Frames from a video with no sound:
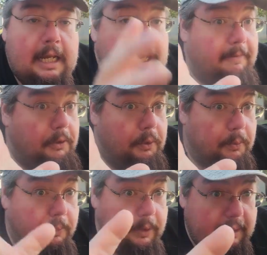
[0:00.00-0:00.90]
If you
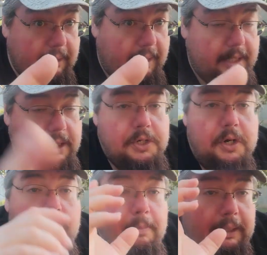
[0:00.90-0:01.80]
really like the
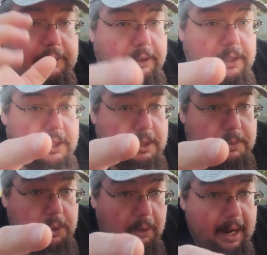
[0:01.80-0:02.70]
show, make sure you
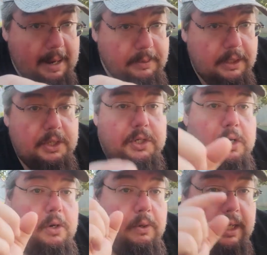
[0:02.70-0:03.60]
subscribe to the
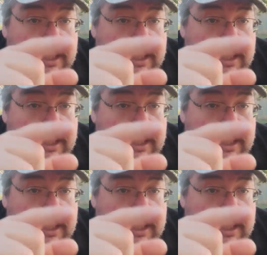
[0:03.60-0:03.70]
show. Hit